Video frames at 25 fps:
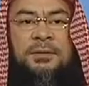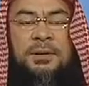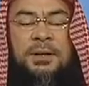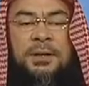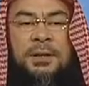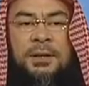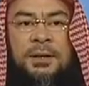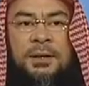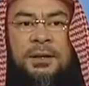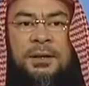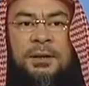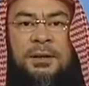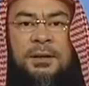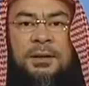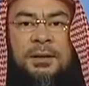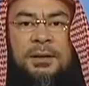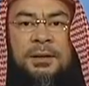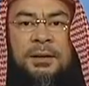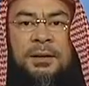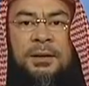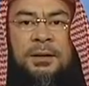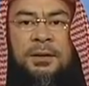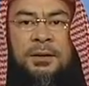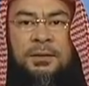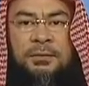uh,
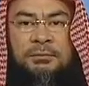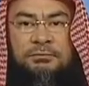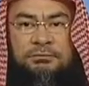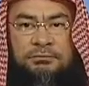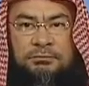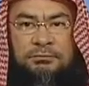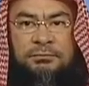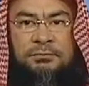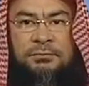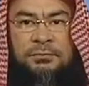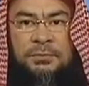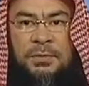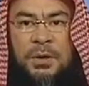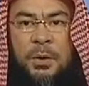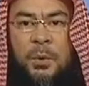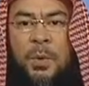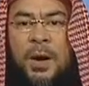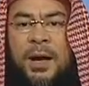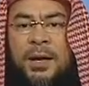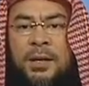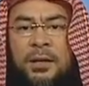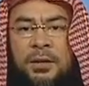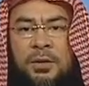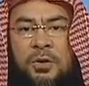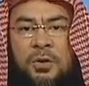uh, a
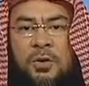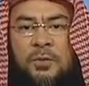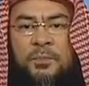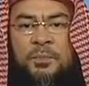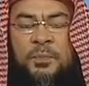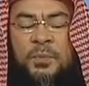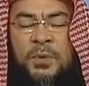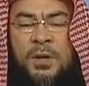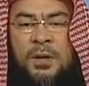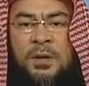while ago.